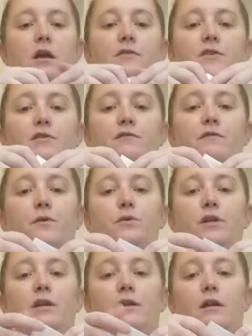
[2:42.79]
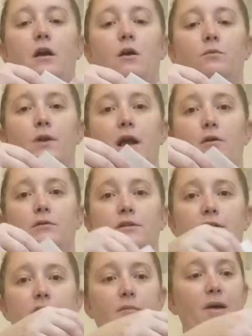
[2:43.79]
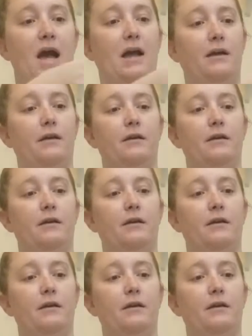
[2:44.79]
and then fold it around the back